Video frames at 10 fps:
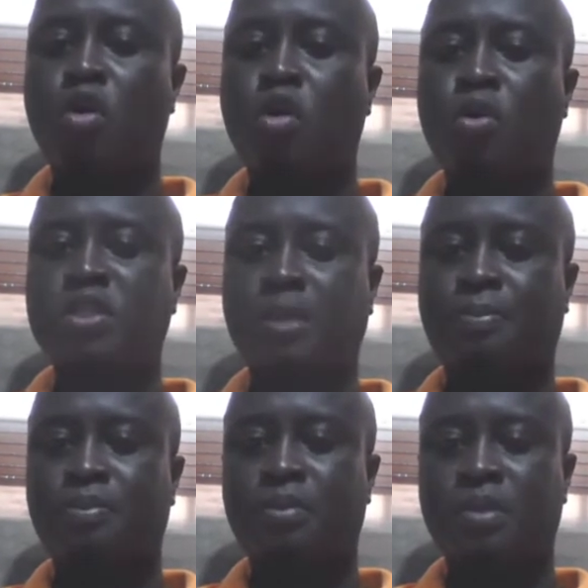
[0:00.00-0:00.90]
or
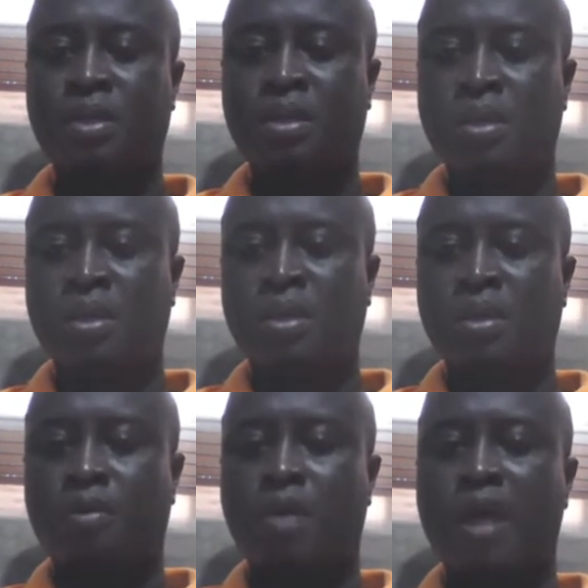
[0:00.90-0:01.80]
WhatsApp,
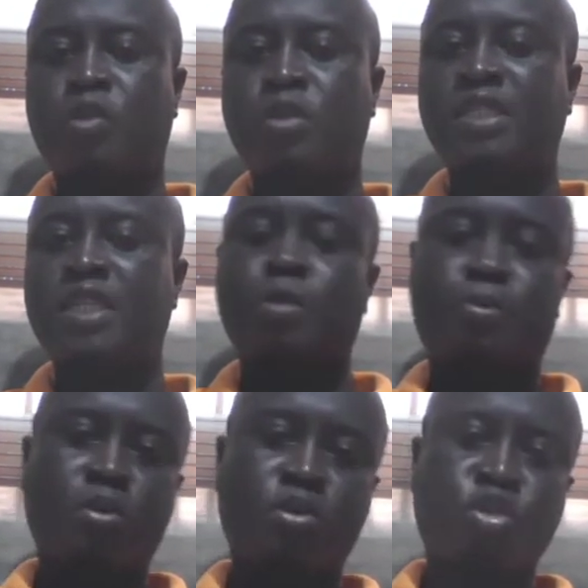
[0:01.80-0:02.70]
right? Because these days
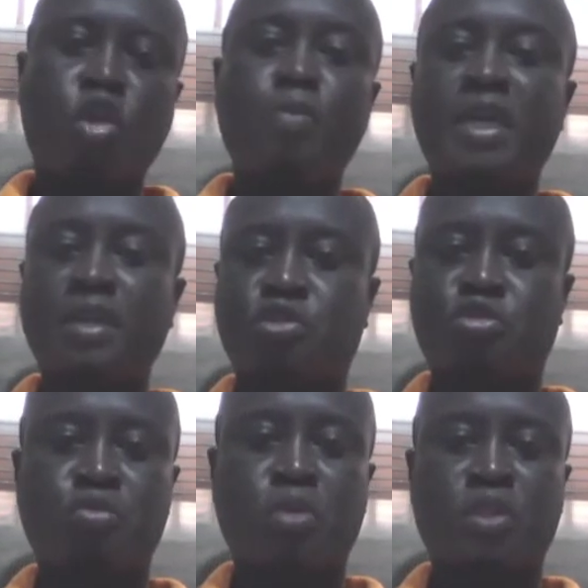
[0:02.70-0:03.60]
people also communicate
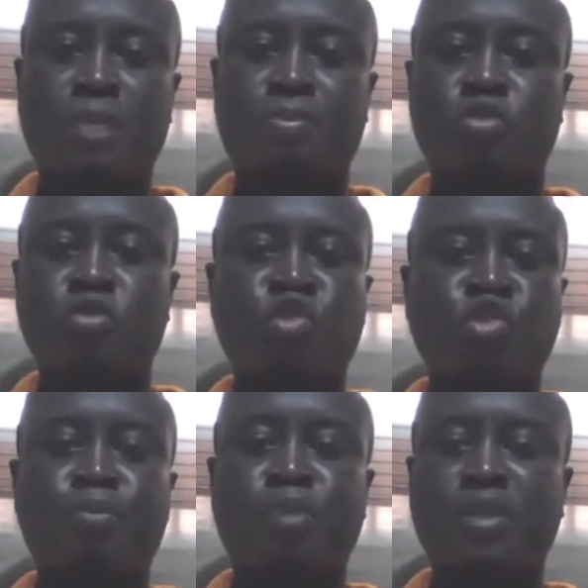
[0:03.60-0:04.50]
through WhatsApp. So it is
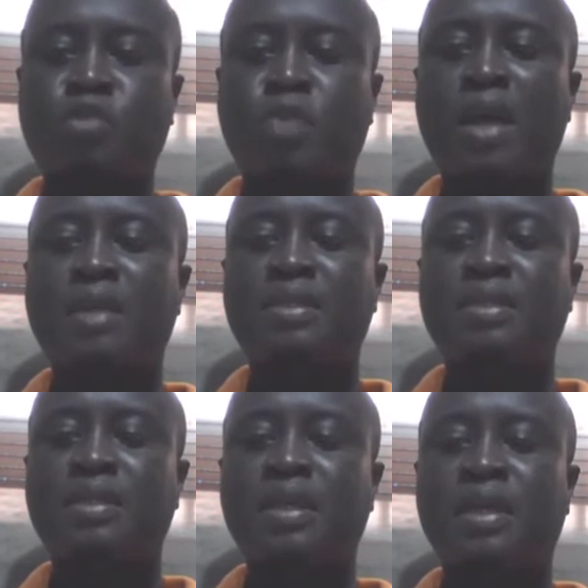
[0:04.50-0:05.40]
also important to add a
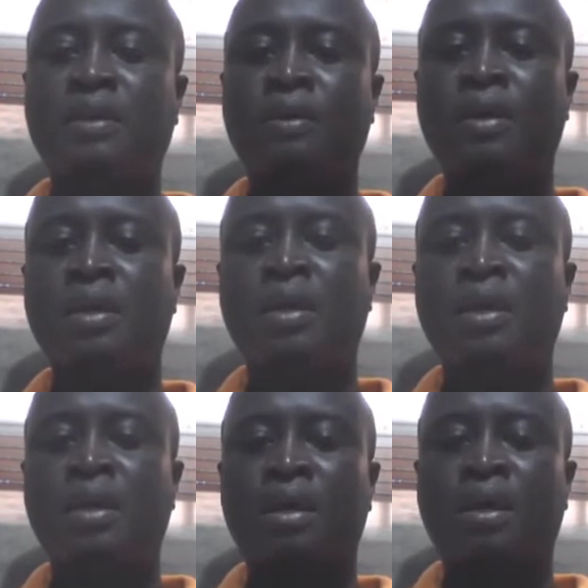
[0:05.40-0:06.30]
CTA,
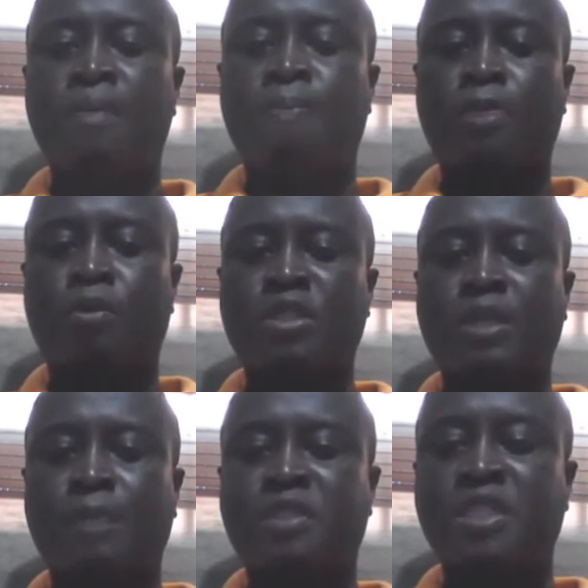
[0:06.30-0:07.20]

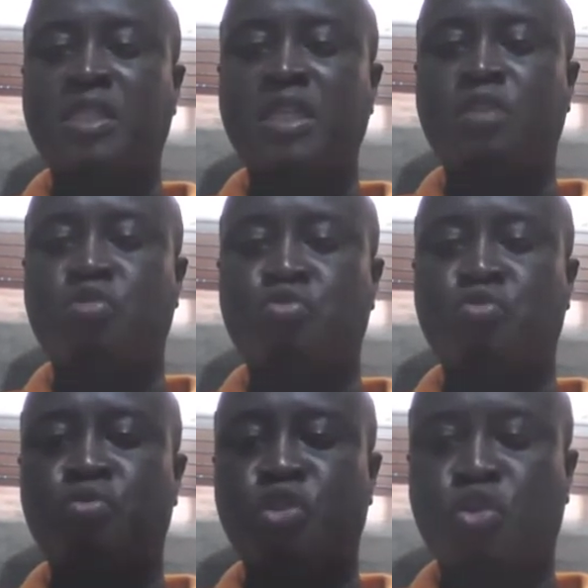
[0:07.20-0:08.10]
WhatsApp CTA
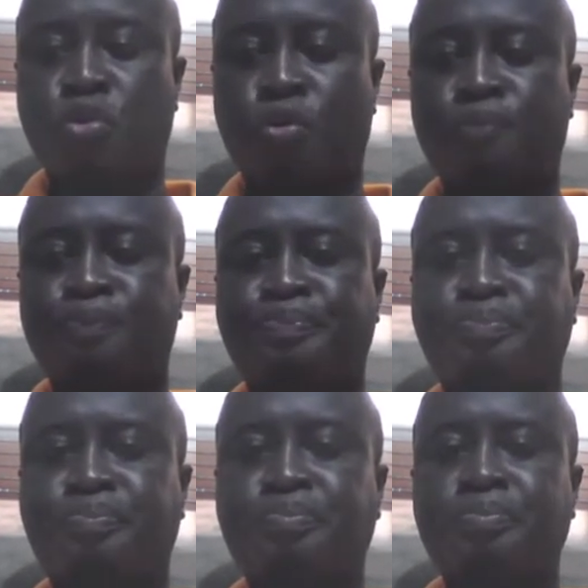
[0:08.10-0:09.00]
to your
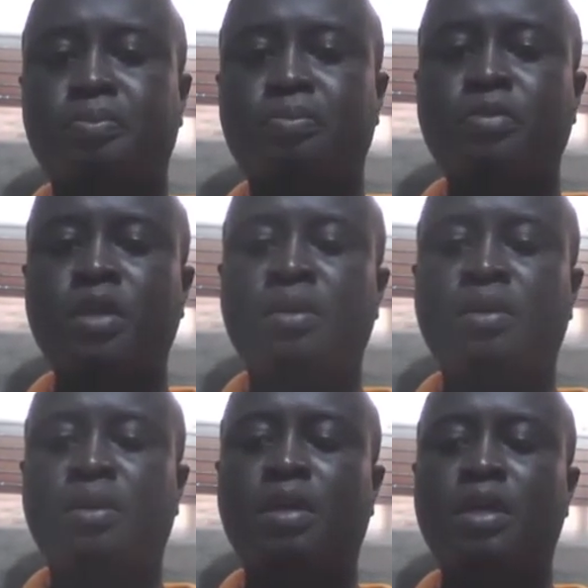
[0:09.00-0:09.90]

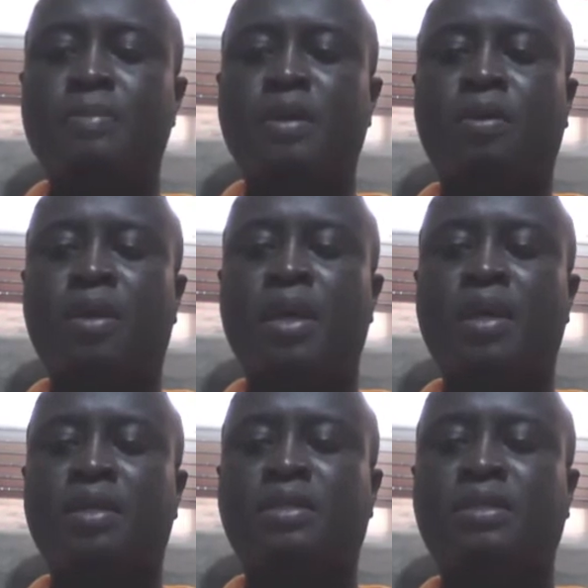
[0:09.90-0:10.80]
email. It
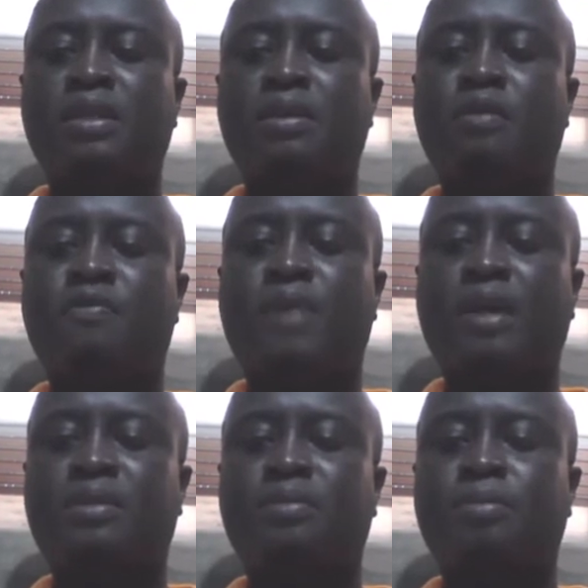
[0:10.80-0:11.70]
is in
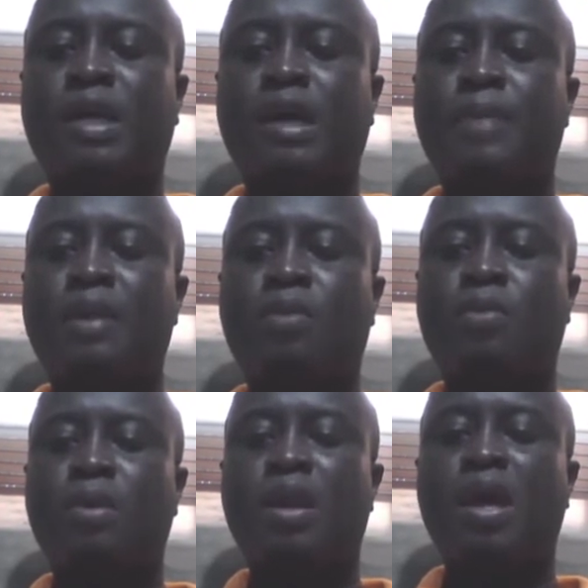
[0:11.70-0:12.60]
fact becoming
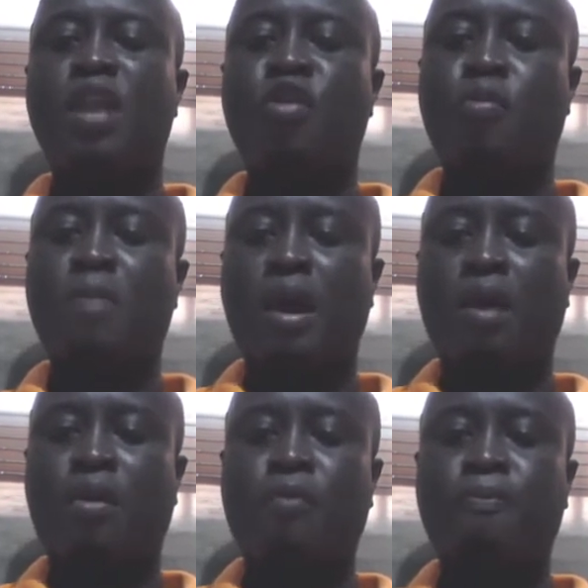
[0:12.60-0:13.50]
a norm now.